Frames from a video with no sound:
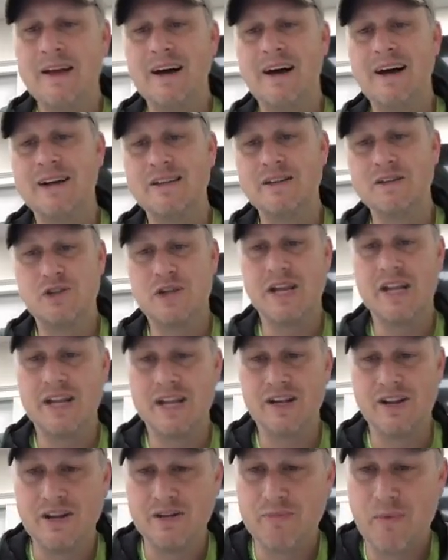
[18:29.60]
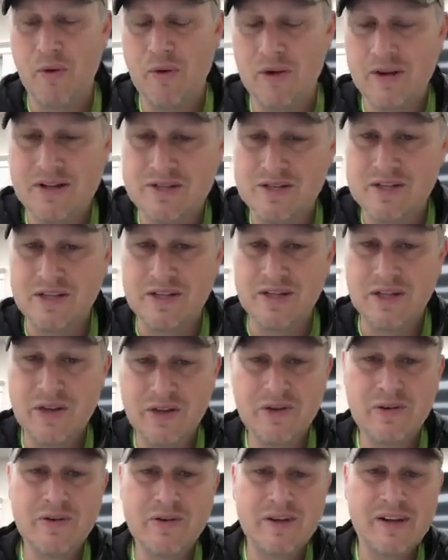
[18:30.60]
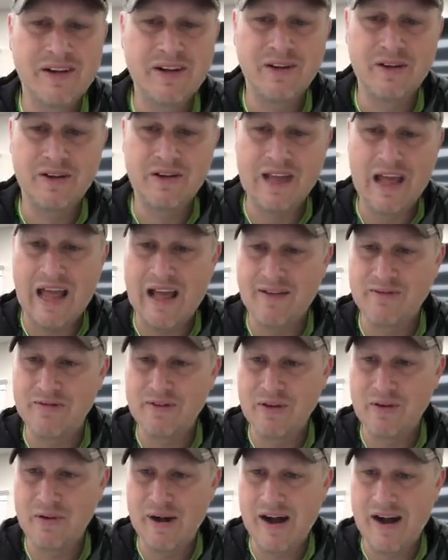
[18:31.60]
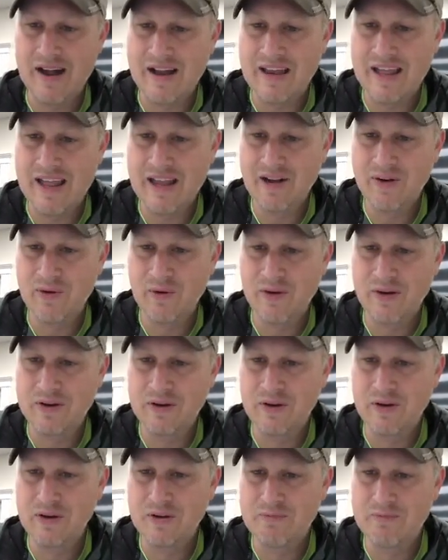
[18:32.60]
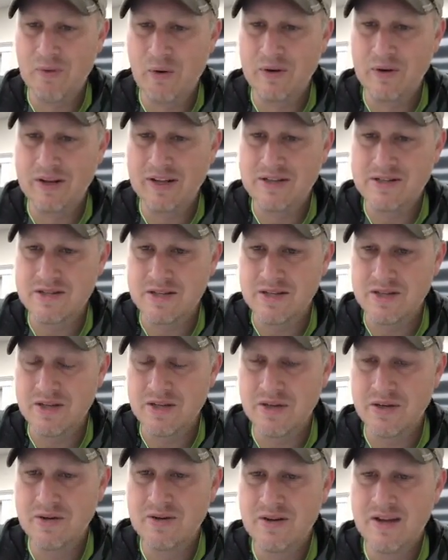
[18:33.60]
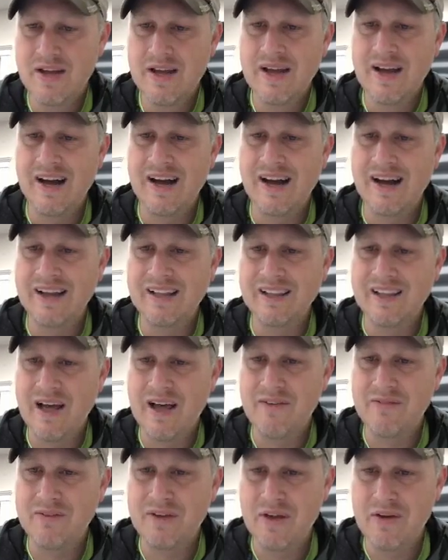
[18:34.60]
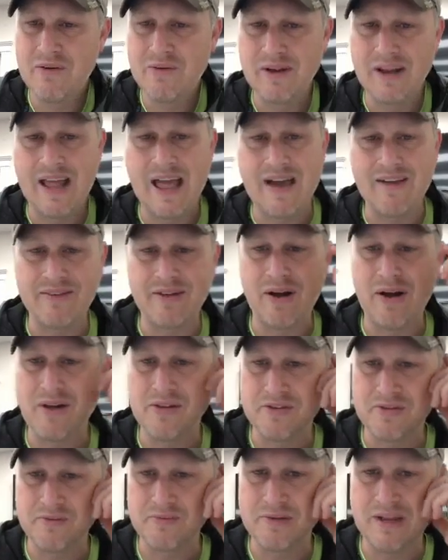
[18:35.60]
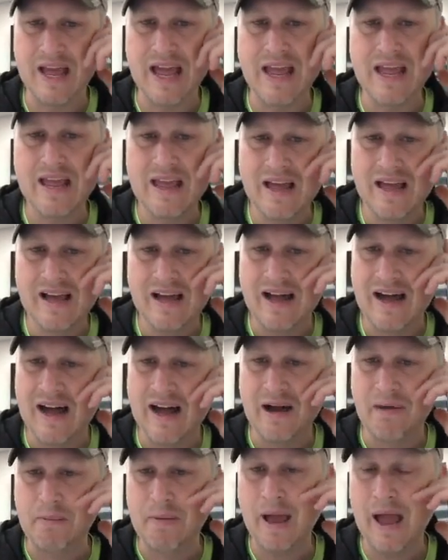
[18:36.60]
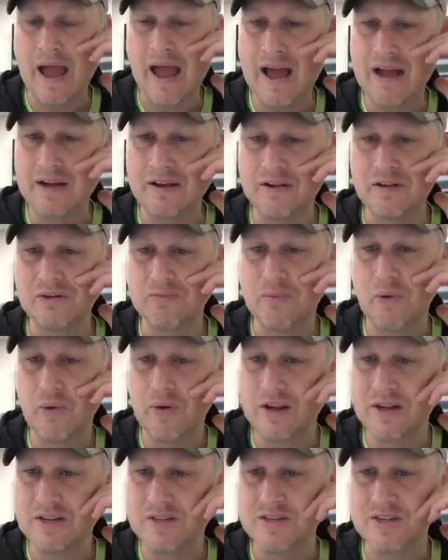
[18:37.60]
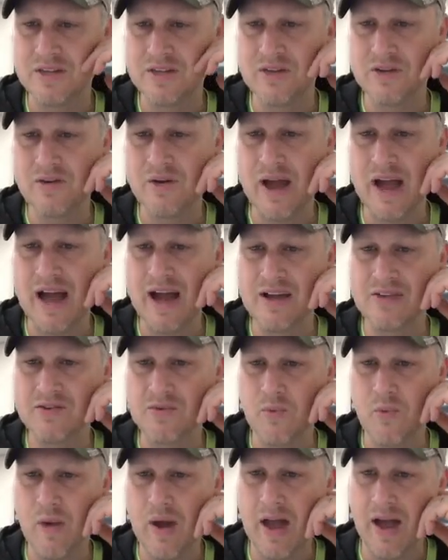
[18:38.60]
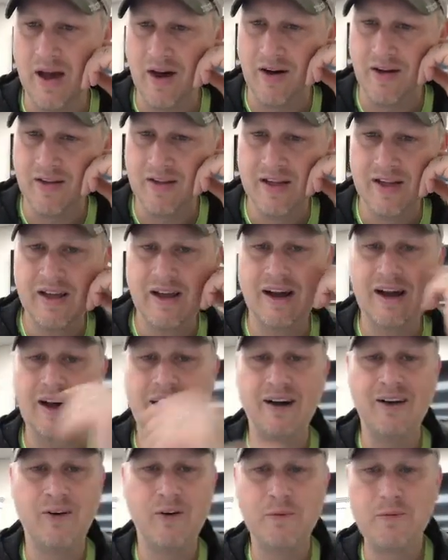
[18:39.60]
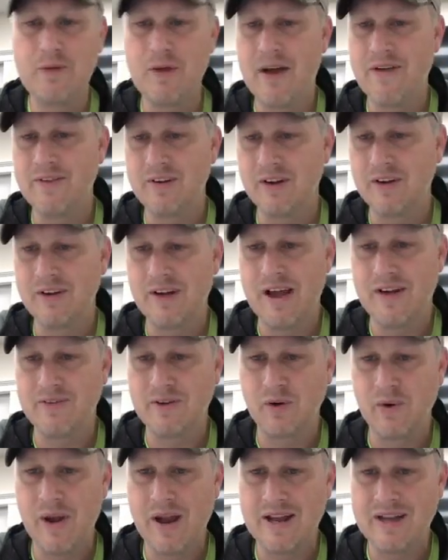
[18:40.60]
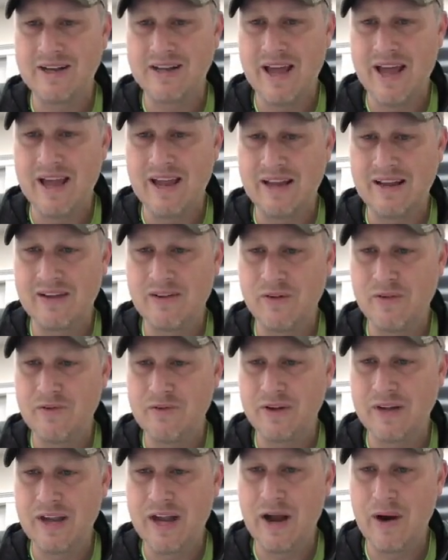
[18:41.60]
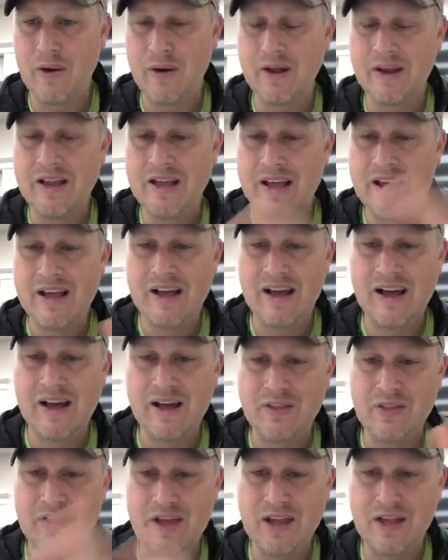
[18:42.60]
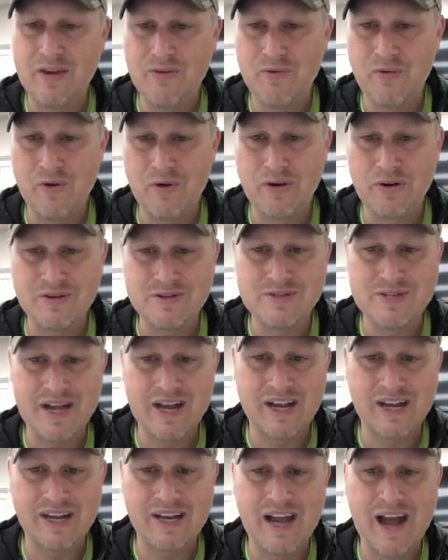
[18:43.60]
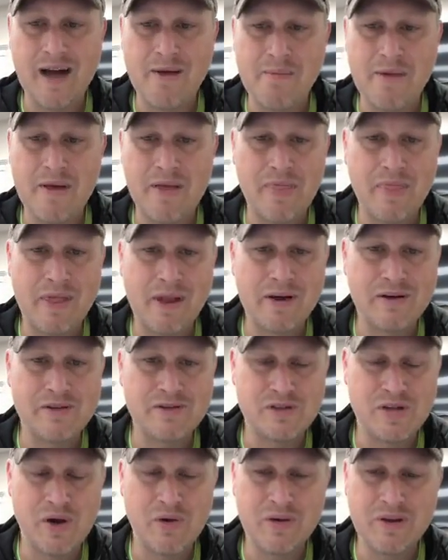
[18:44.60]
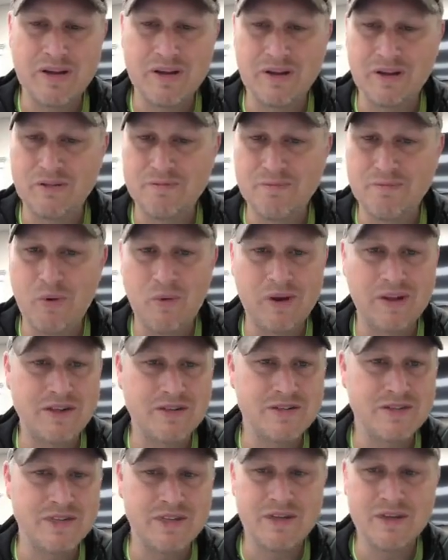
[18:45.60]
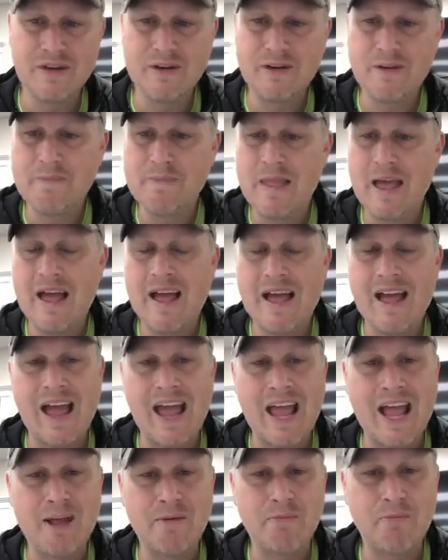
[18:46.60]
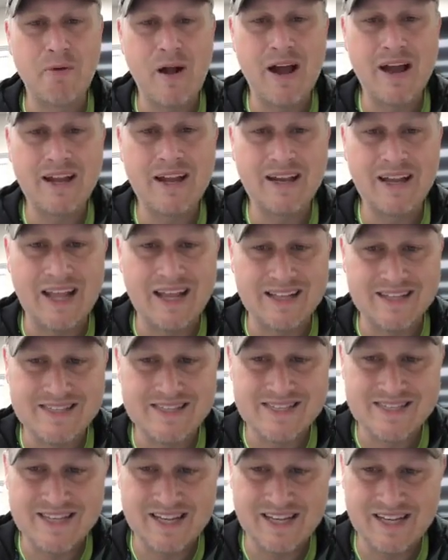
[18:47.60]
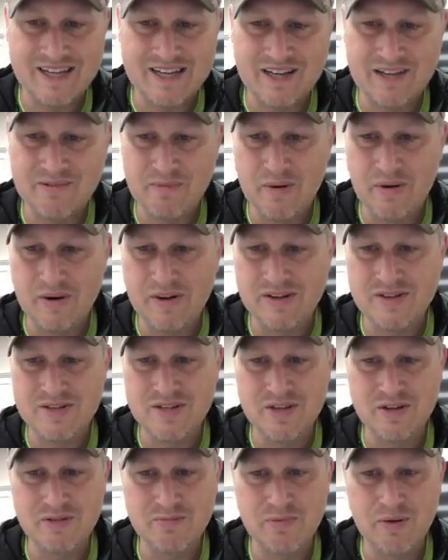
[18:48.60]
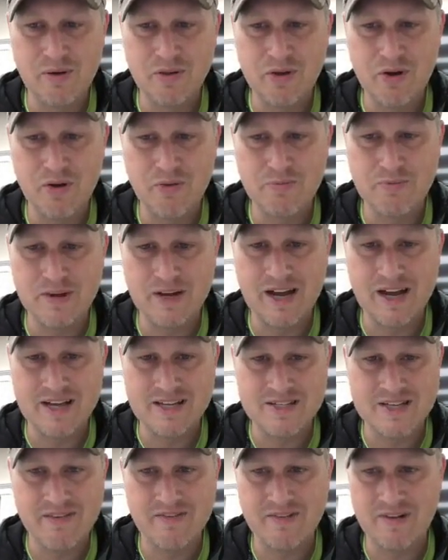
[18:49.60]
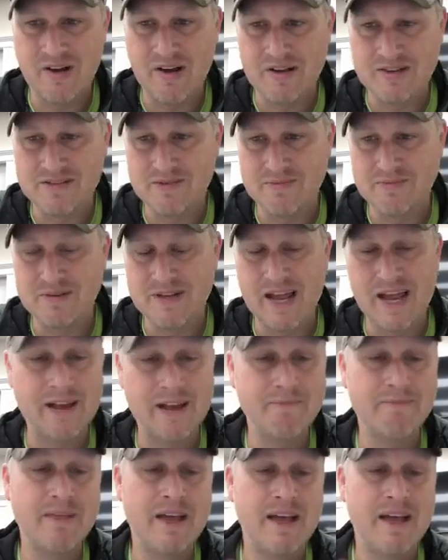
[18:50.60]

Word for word: Uh, good morning to you. Good to have you on. Ingrid, good morning to you. Uh, love you and have an awesome day. Uh, Pat, good morning to you as well. Uh, hope you have a have a great day. Cliff and Karen, uh, thank you for your second comment there. Jody, good morning to you. And Brian and Cindy, good morning to you both. Hope you guys have an awesome day.